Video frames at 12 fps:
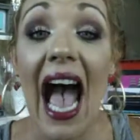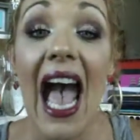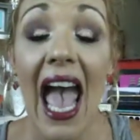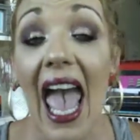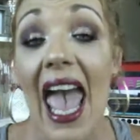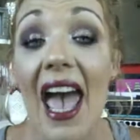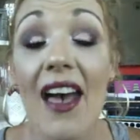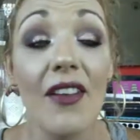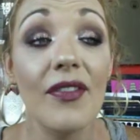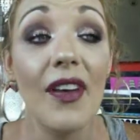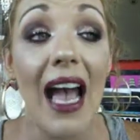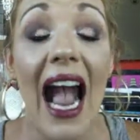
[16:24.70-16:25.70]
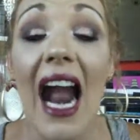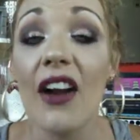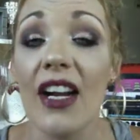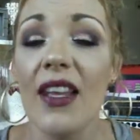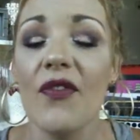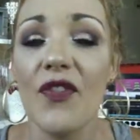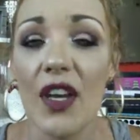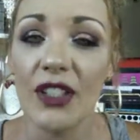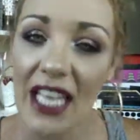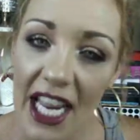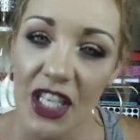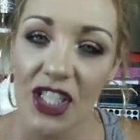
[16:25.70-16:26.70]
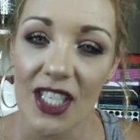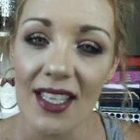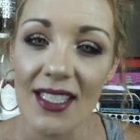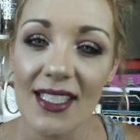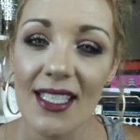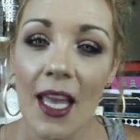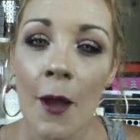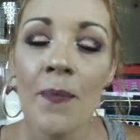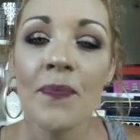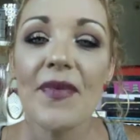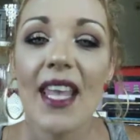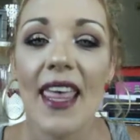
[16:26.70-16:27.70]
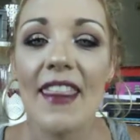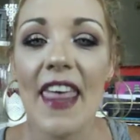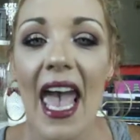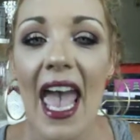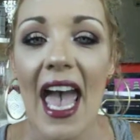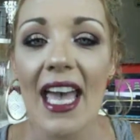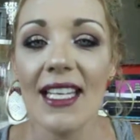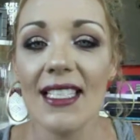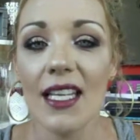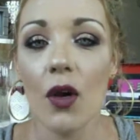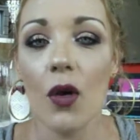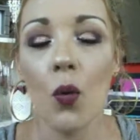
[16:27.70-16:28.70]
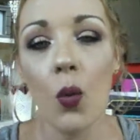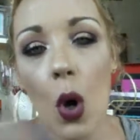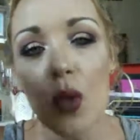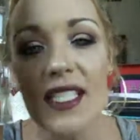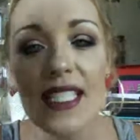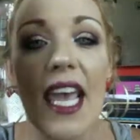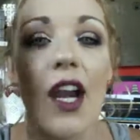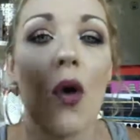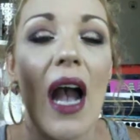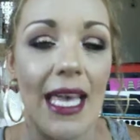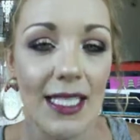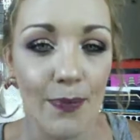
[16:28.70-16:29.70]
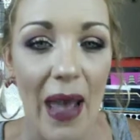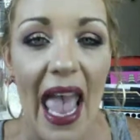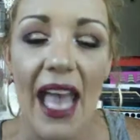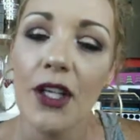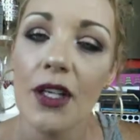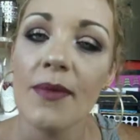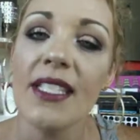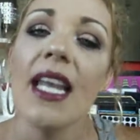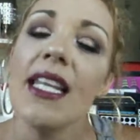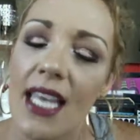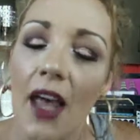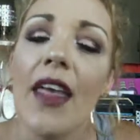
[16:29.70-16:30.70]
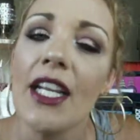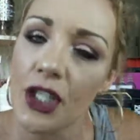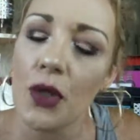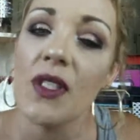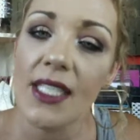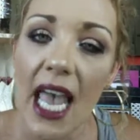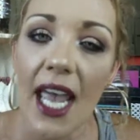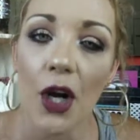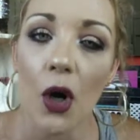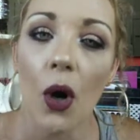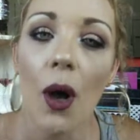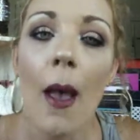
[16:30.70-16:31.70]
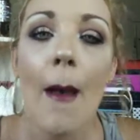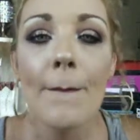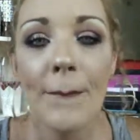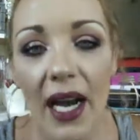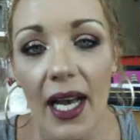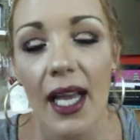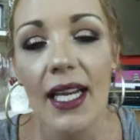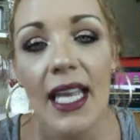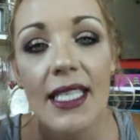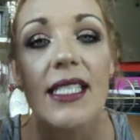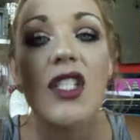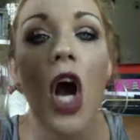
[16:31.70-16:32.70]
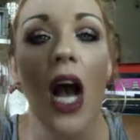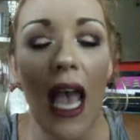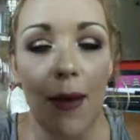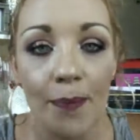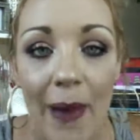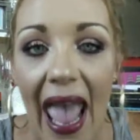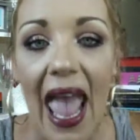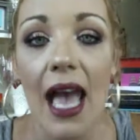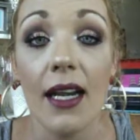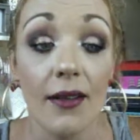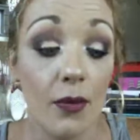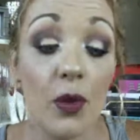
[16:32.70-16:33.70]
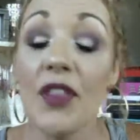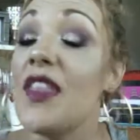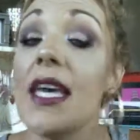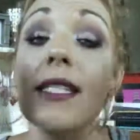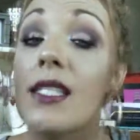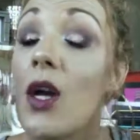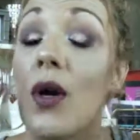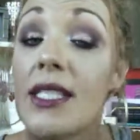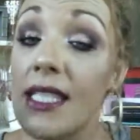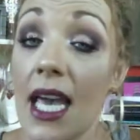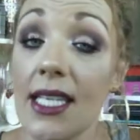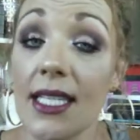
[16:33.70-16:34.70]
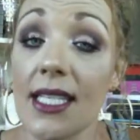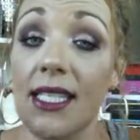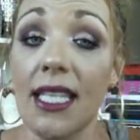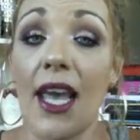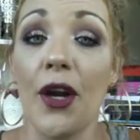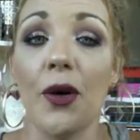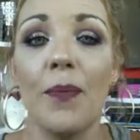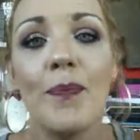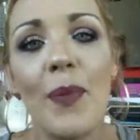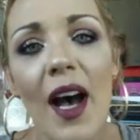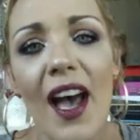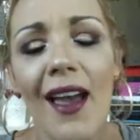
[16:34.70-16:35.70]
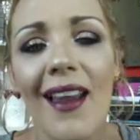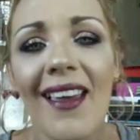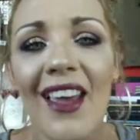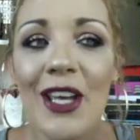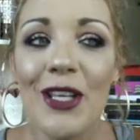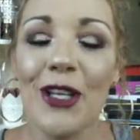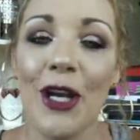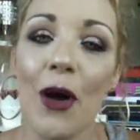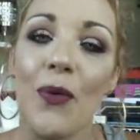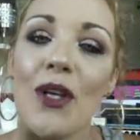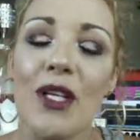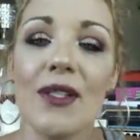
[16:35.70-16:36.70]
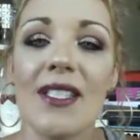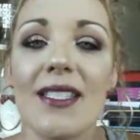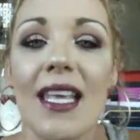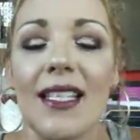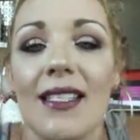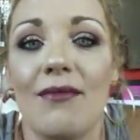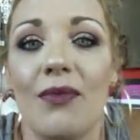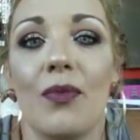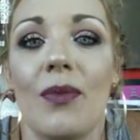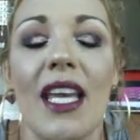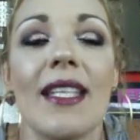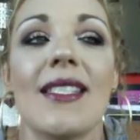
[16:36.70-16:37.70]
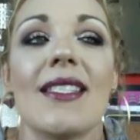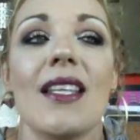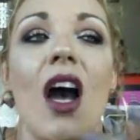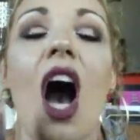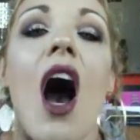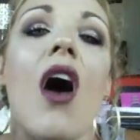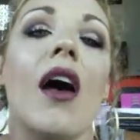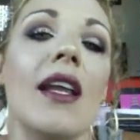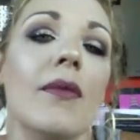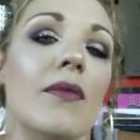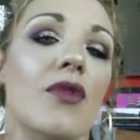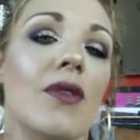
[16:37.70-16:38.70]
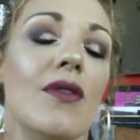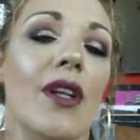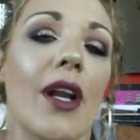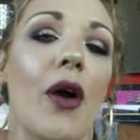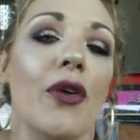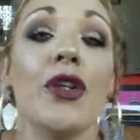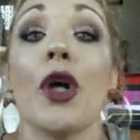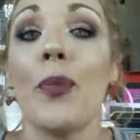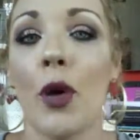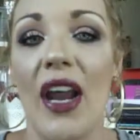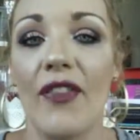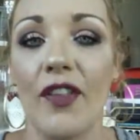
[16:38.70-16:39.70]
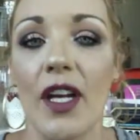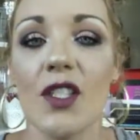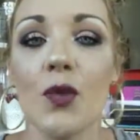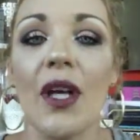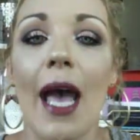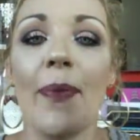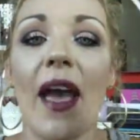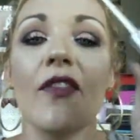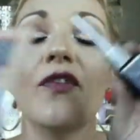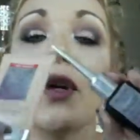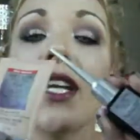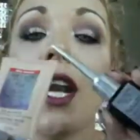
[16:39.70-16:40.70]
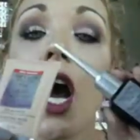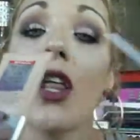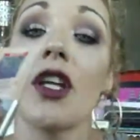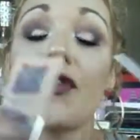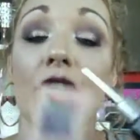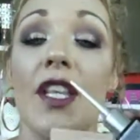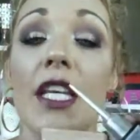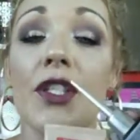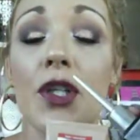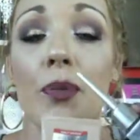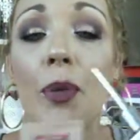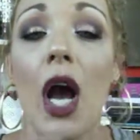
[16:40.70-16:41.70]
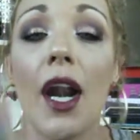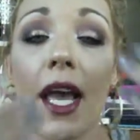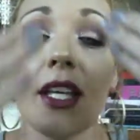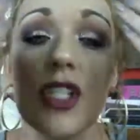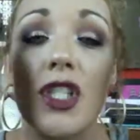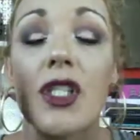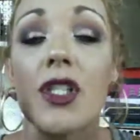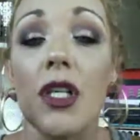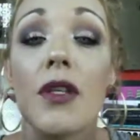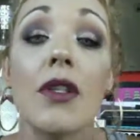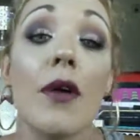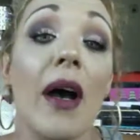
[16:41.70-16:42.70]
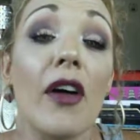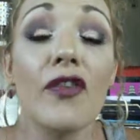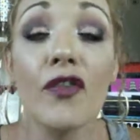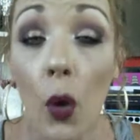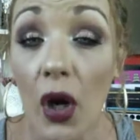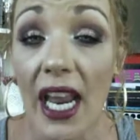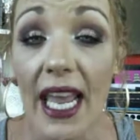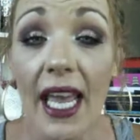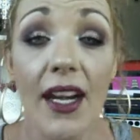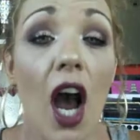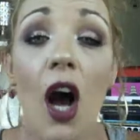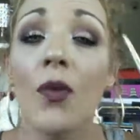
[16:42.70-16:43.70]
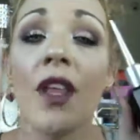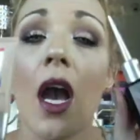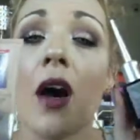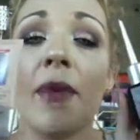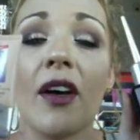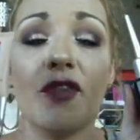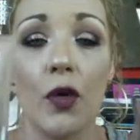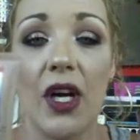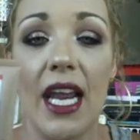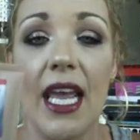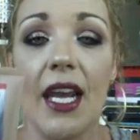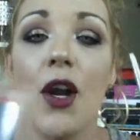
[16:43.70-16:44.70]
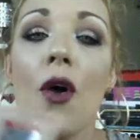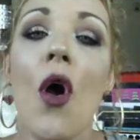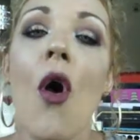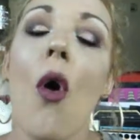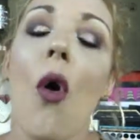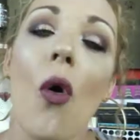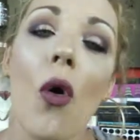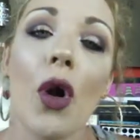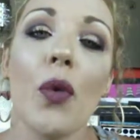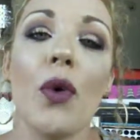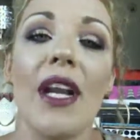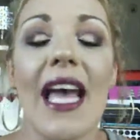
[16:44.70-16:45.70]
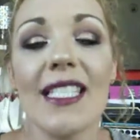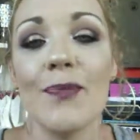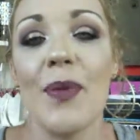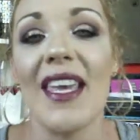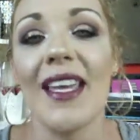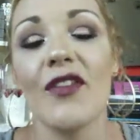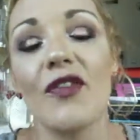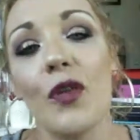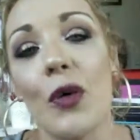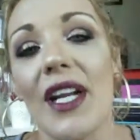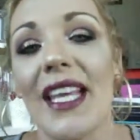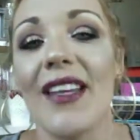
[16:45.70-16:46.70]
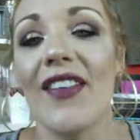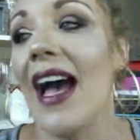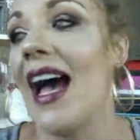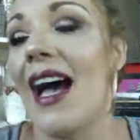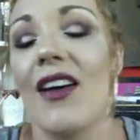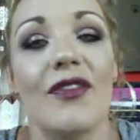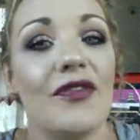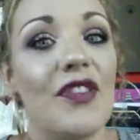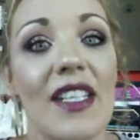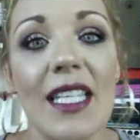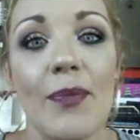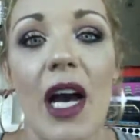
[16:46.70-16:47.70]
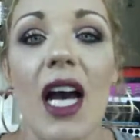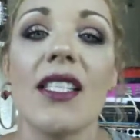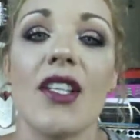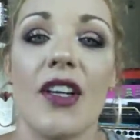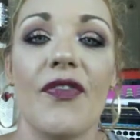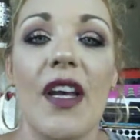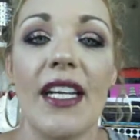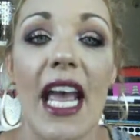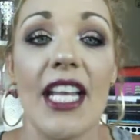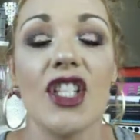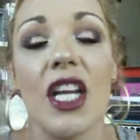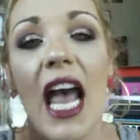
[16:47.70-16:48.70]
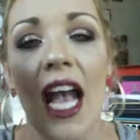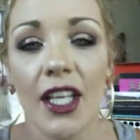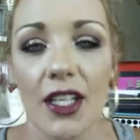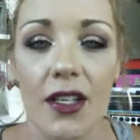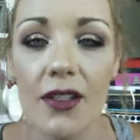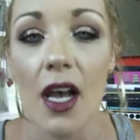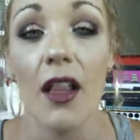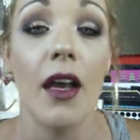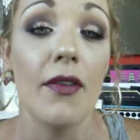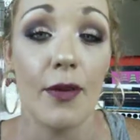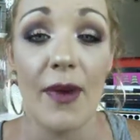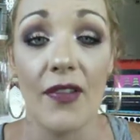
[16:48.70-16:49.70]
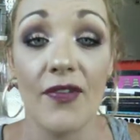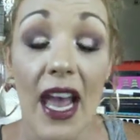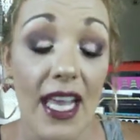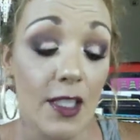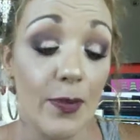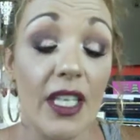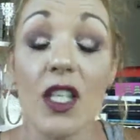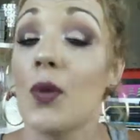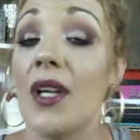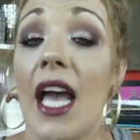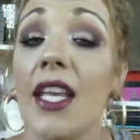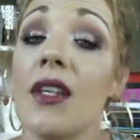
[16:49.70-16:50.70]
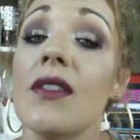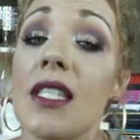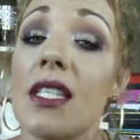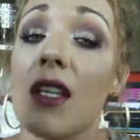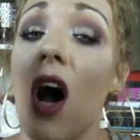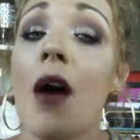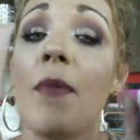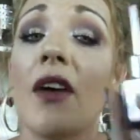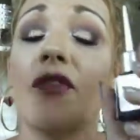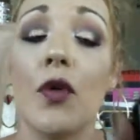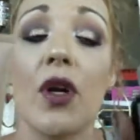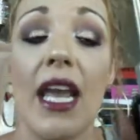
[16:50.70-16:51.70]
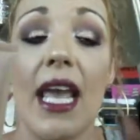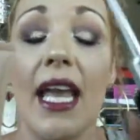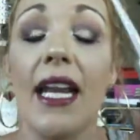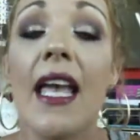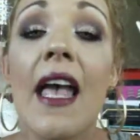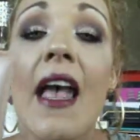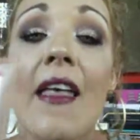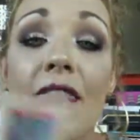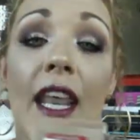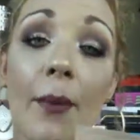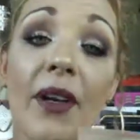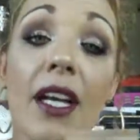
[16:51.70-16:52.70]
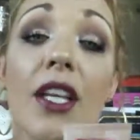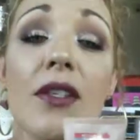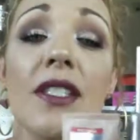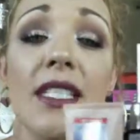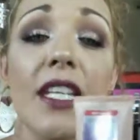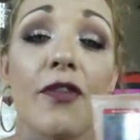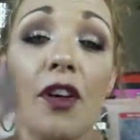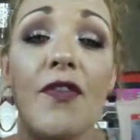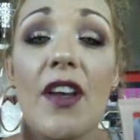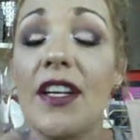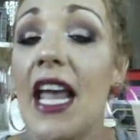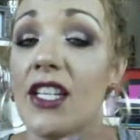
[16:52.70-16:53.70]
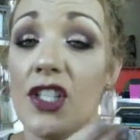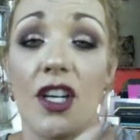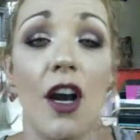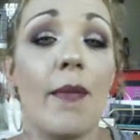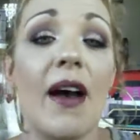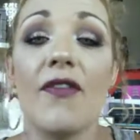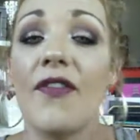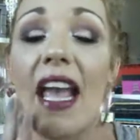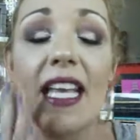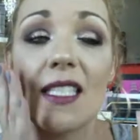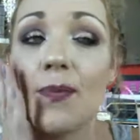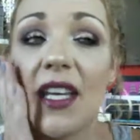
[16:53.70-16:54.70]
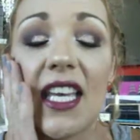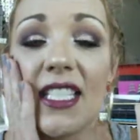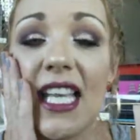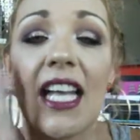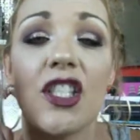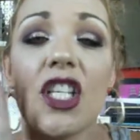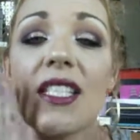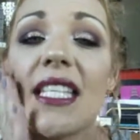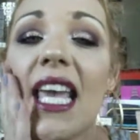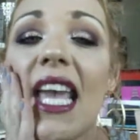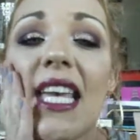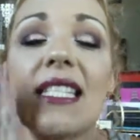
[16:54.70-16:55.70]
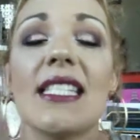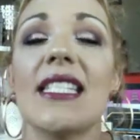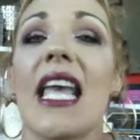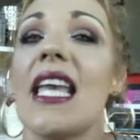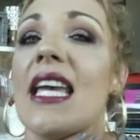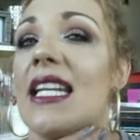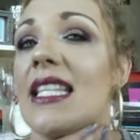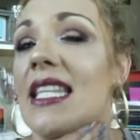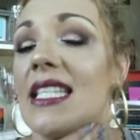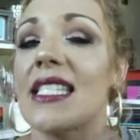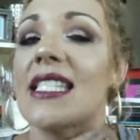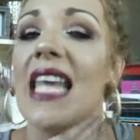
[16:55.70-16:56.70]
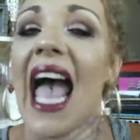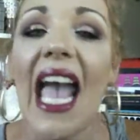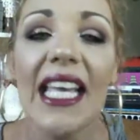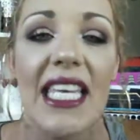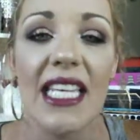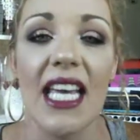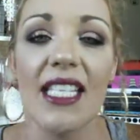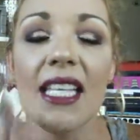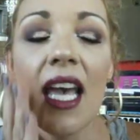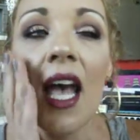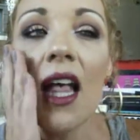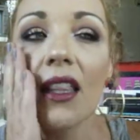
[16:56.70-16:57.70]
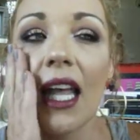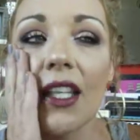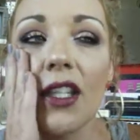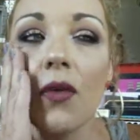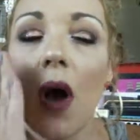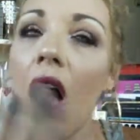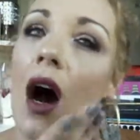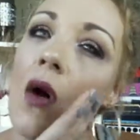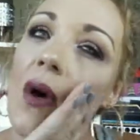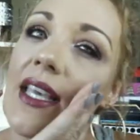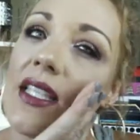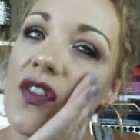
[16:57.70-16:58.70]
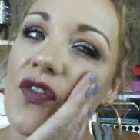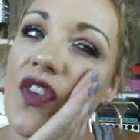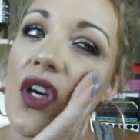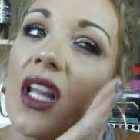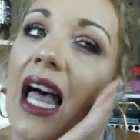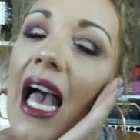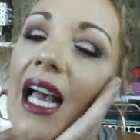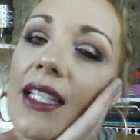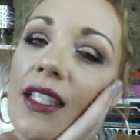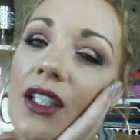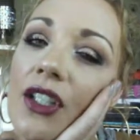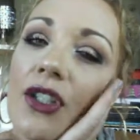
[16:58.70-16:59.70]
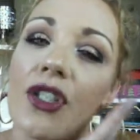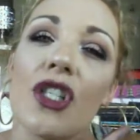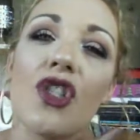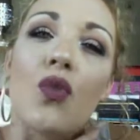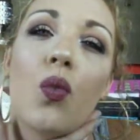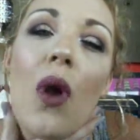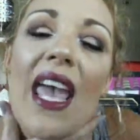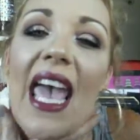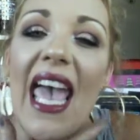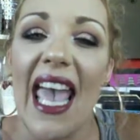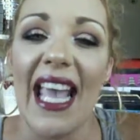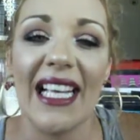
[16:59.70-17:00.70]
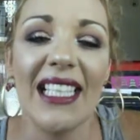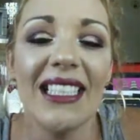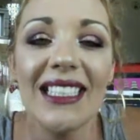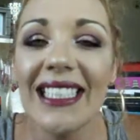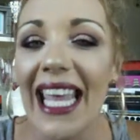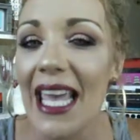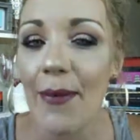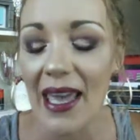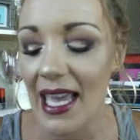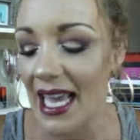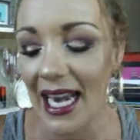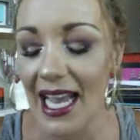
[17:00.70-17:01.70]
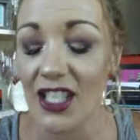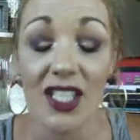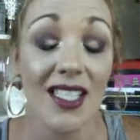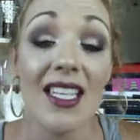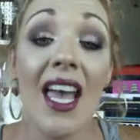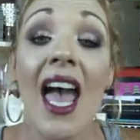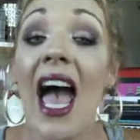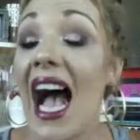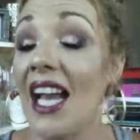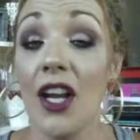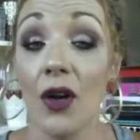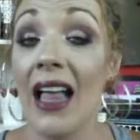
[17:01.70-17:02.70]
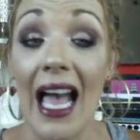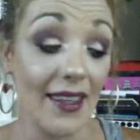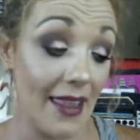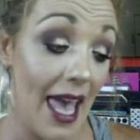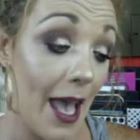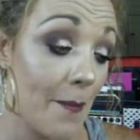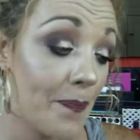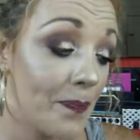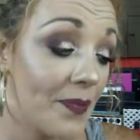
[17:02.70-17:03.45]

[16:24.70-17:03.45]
I have higher end foundations that won't settle as bad. You know what I'm saying? Yeah, they do settle, but it's not bad. With this, no, it doesn't settle. But, you know, when you it's all in, you know, your preference. Would I pay $40 for these two products just to use on my forehead, only on my forehead, or would I spend $45, $50 on a foundation I could use all over my face? Because when I use this on my forehead, then I'm going to use a different foundation on my face because I just can't stand this tackiness. Like, you always feel like you're just wet and clammy, and I don't like that.